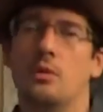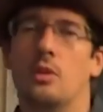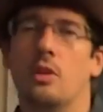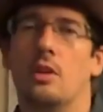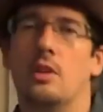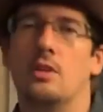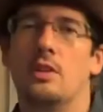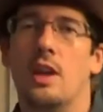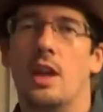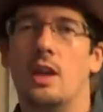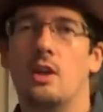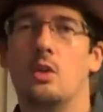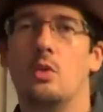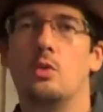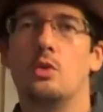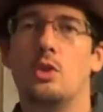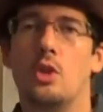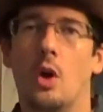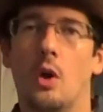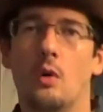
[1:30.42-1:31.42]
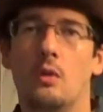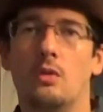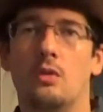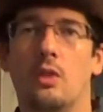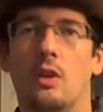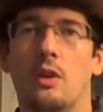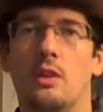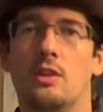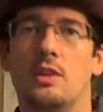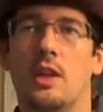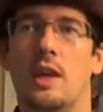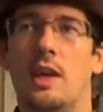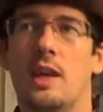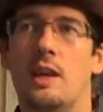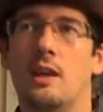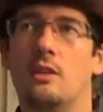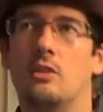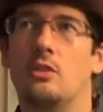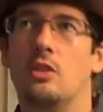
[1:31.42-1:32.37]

of solitaire called gold solitaire,